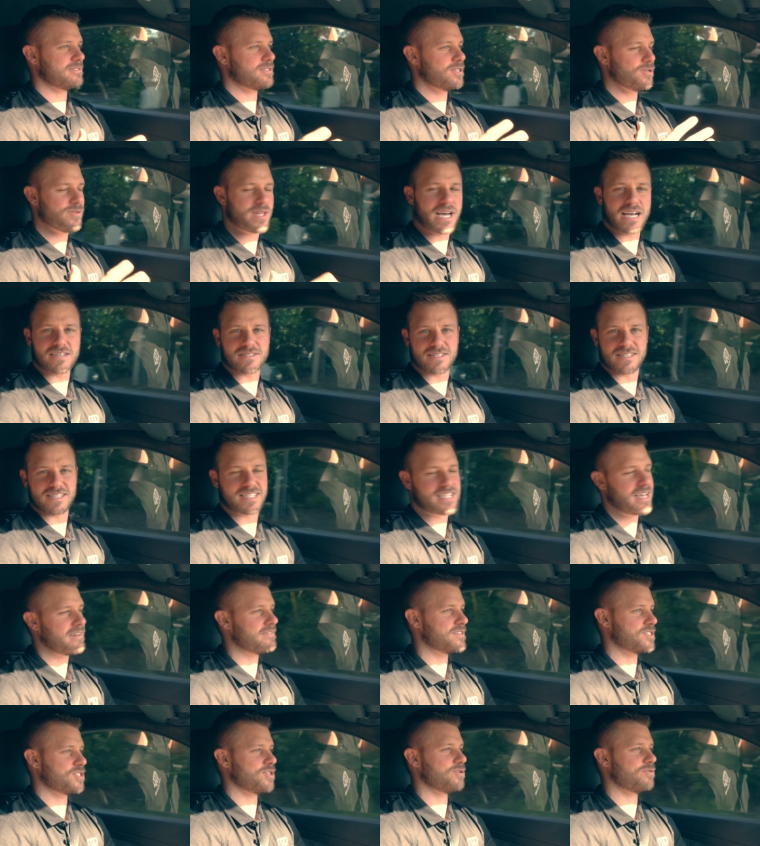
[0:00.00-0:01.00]

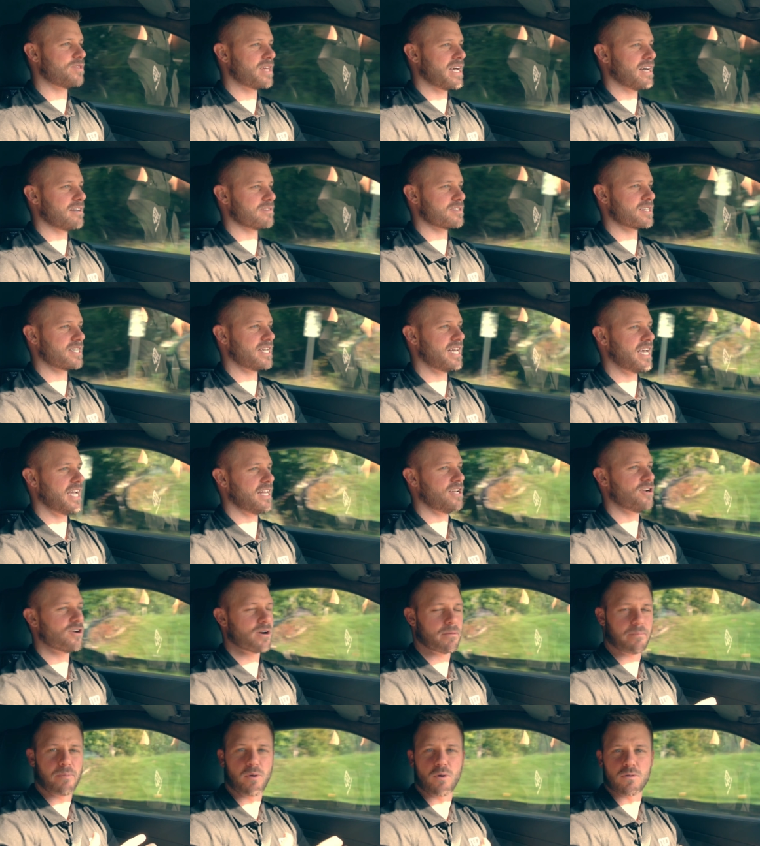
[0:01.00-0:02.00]
2007, 2008.
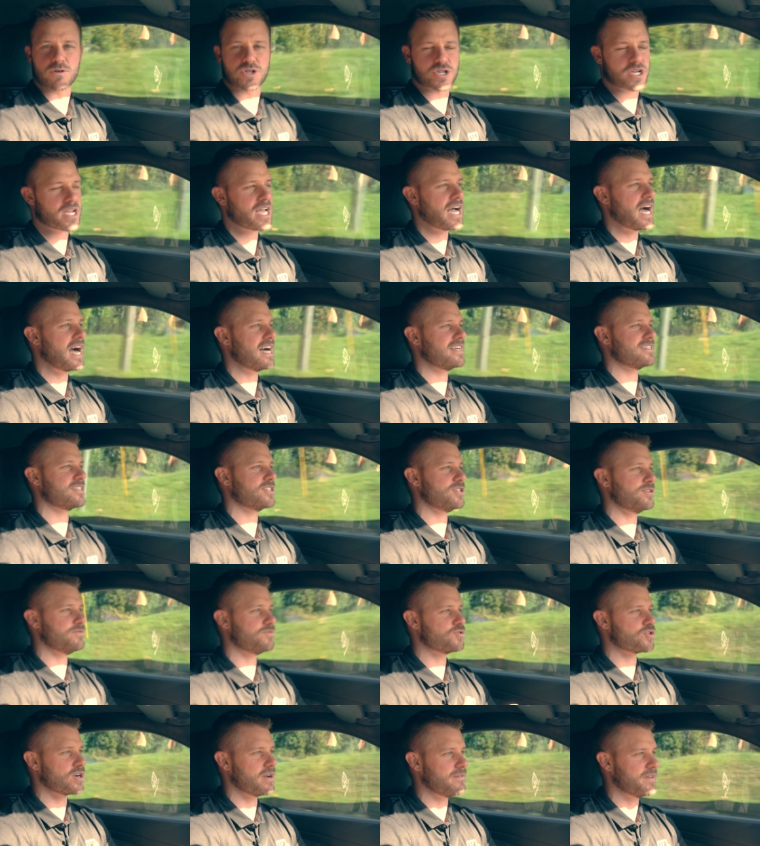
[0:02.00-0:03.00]
You're a Porsche guy, so
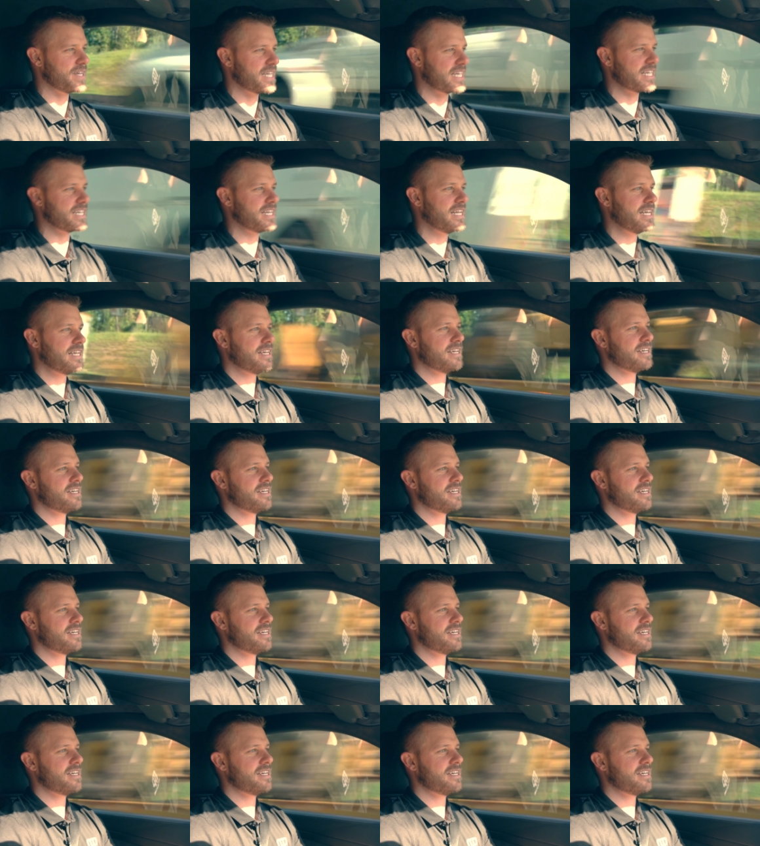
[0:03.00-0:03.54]
you've driven